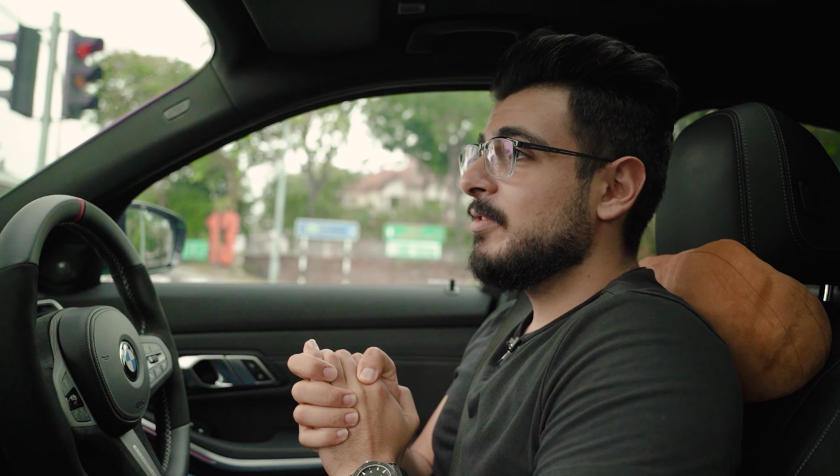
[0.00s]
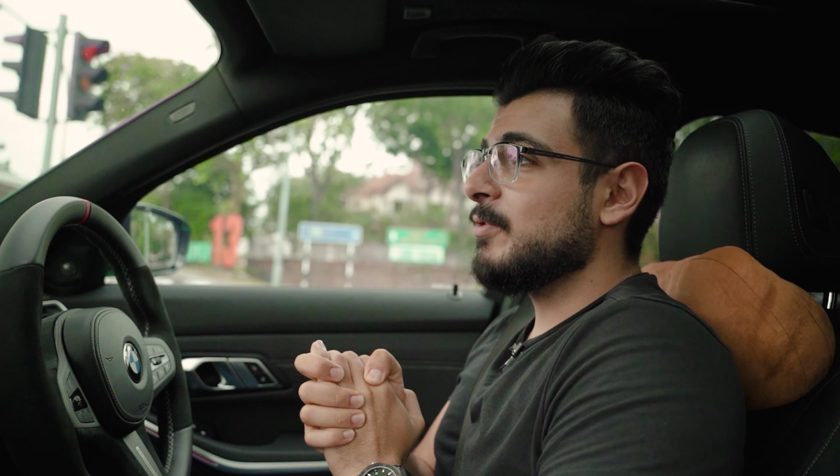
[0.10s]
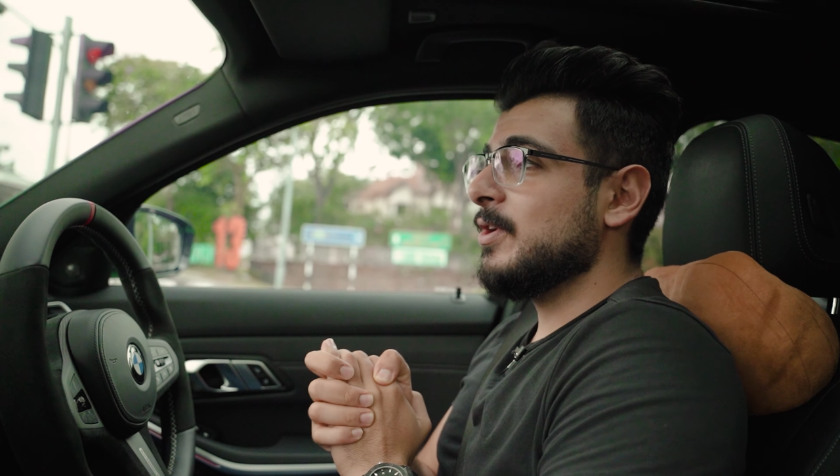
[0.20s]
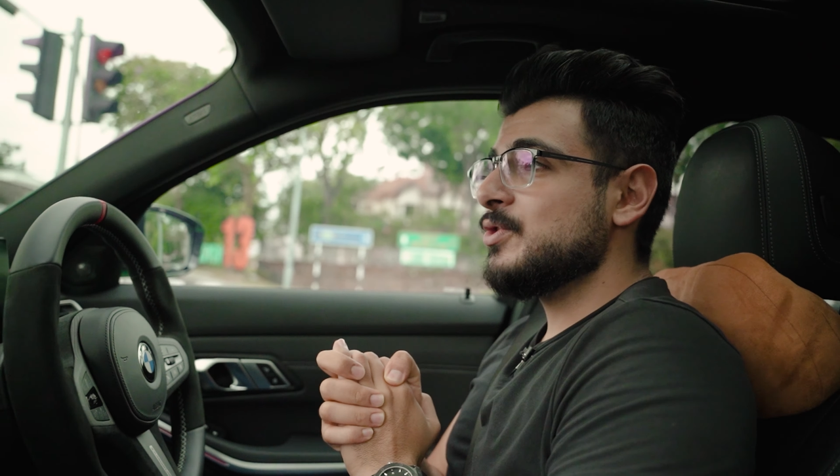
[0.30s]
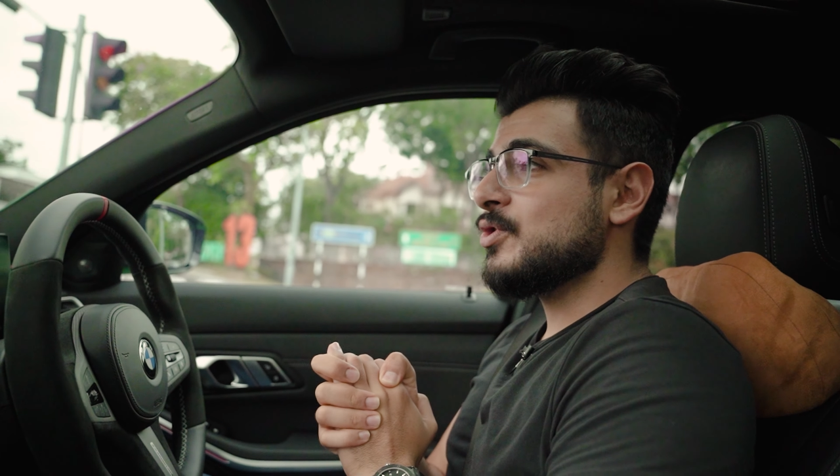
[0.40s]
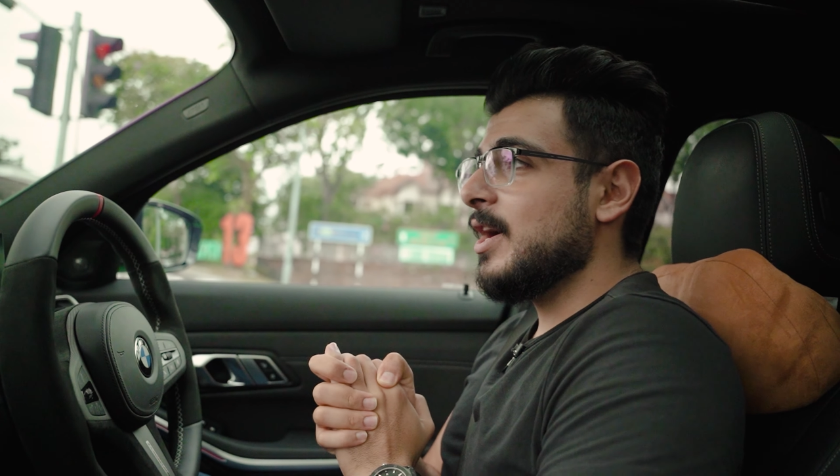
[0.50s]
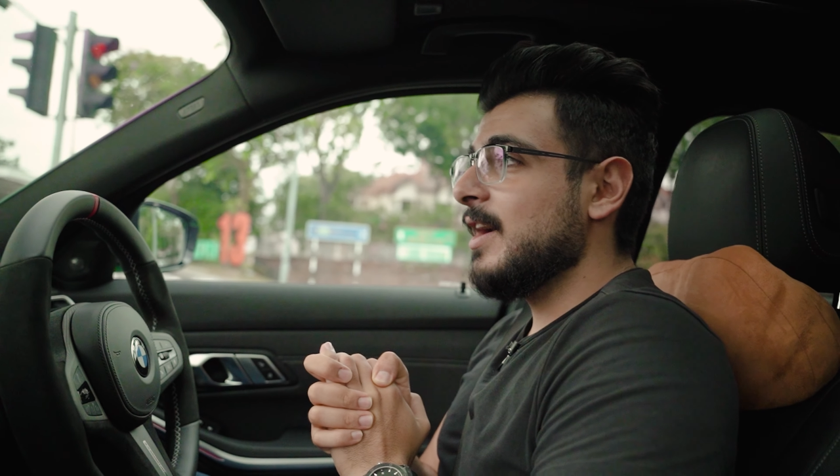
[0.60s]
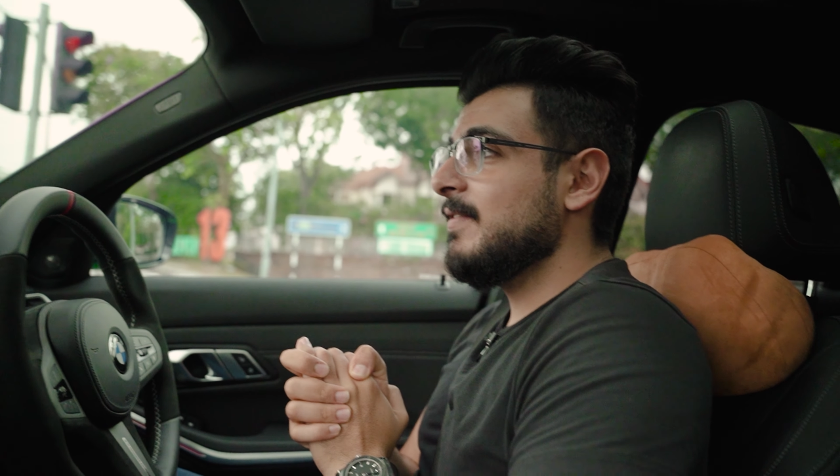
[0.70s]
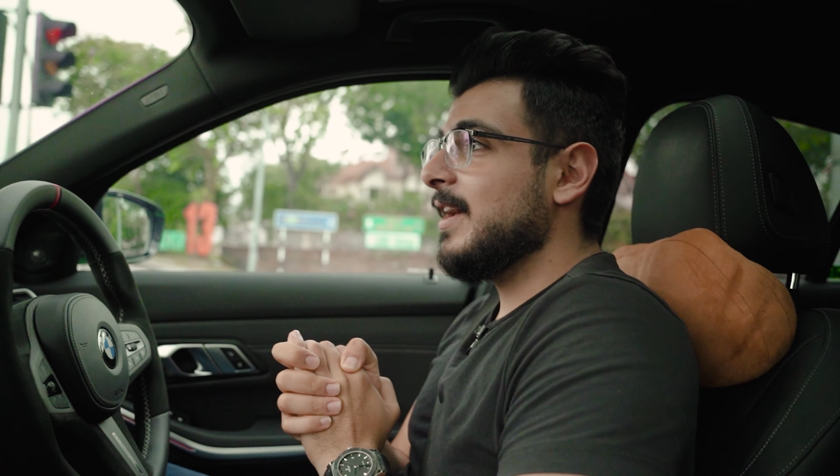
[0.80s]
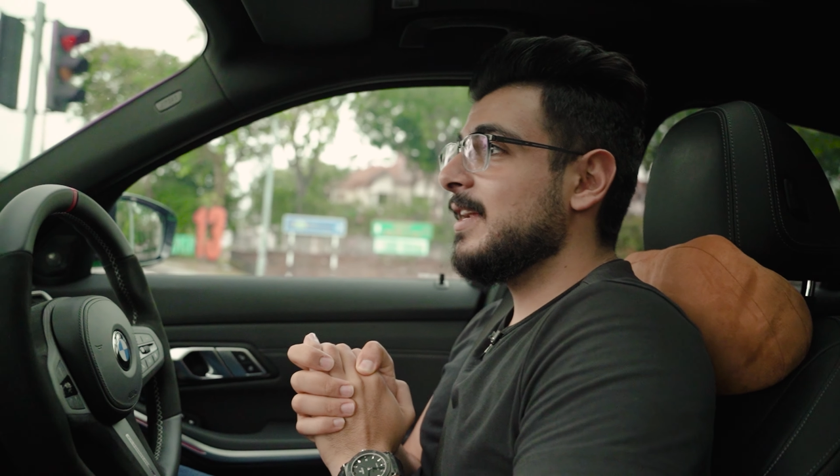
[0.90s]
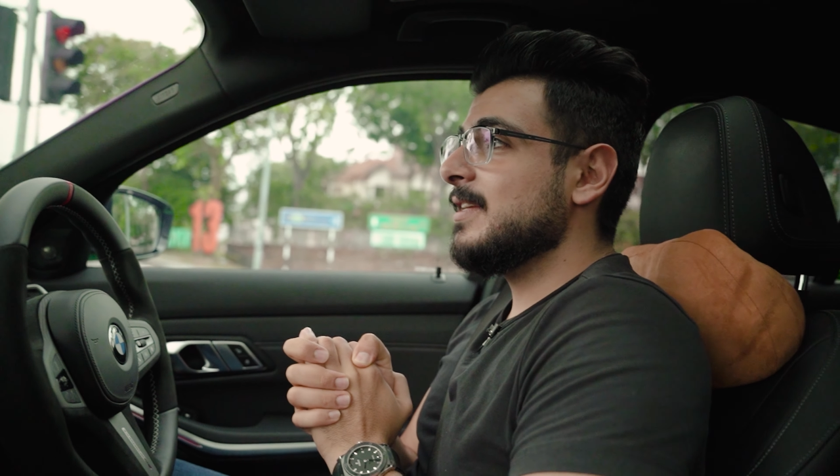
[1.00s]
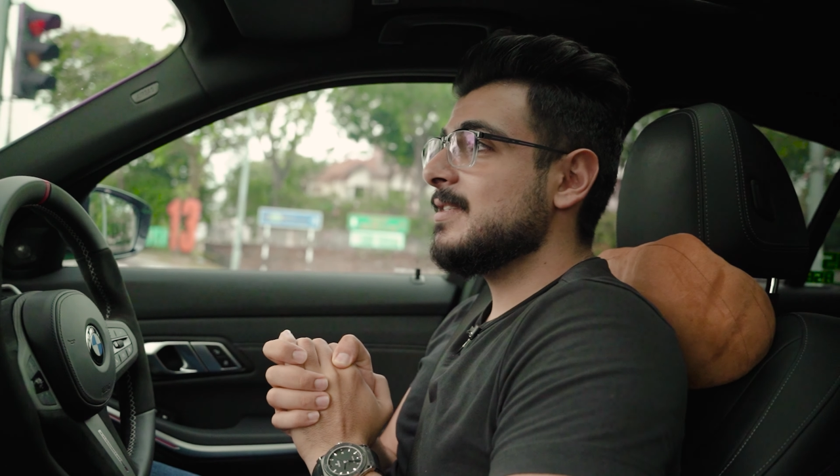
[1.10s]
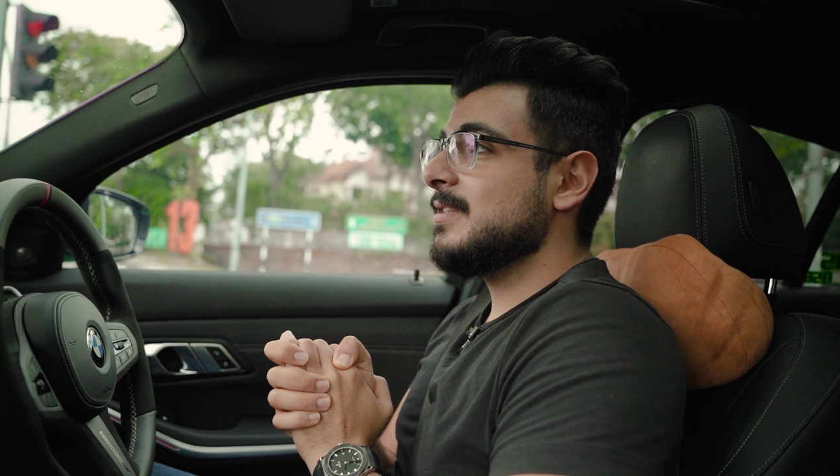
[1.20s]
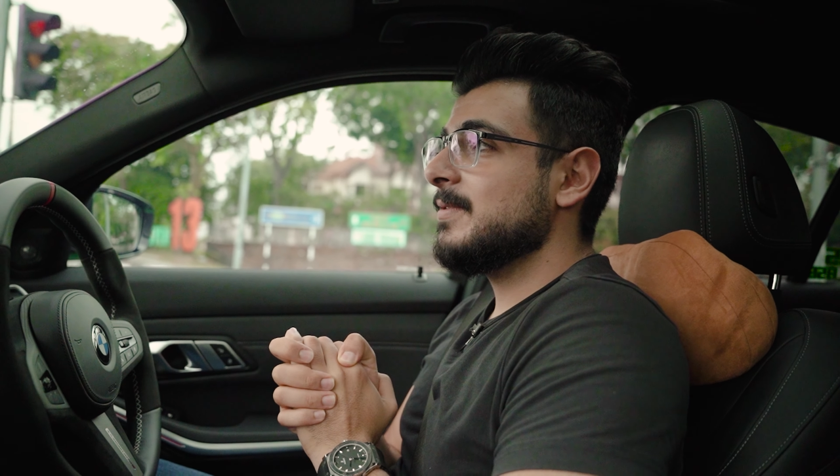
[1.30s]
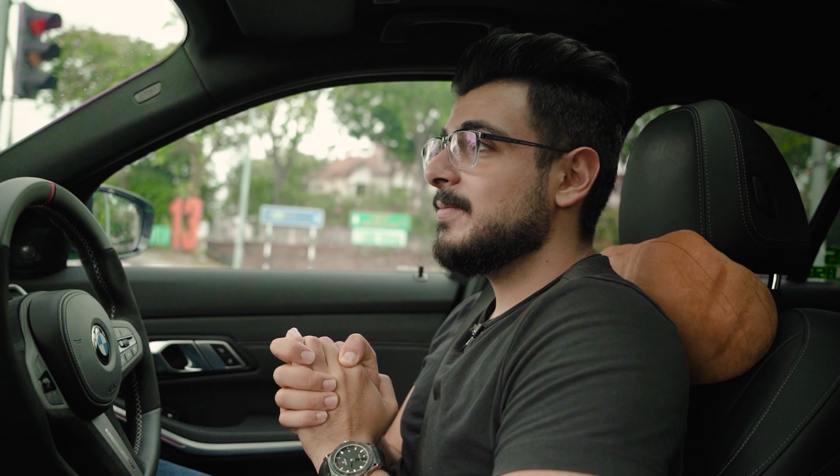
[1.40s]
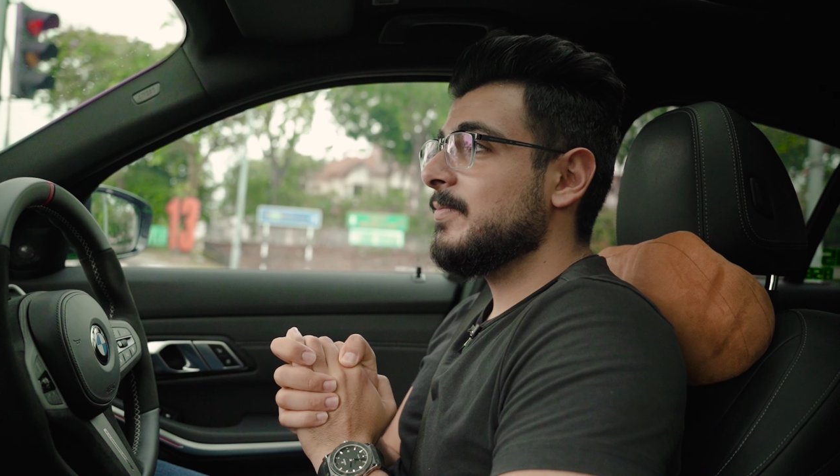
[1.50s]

for a drive and is